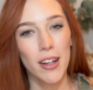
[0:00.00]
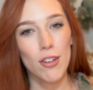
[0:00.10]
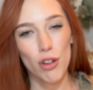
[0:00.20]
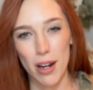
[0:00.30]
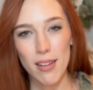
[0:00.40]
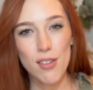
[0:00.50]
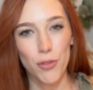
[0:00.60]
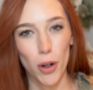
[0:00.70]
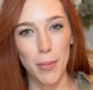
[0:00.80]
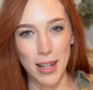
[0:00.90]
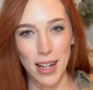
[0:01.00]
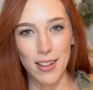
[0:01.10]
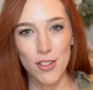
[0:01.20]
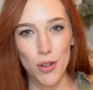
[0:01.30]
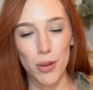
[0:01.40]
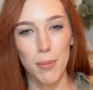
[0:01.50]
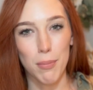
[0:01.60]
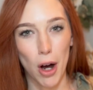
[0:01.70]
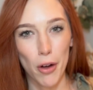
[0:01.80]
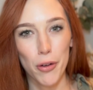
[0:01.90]
transform it into the
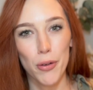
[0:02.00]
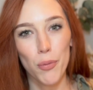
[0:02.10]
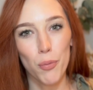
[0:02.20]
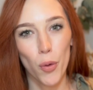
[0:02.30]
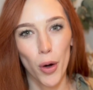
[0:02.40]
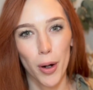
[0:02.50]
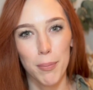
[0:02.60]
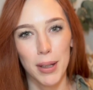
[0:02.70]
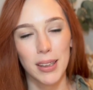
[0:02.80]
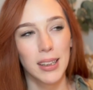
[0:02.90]
modern, warm,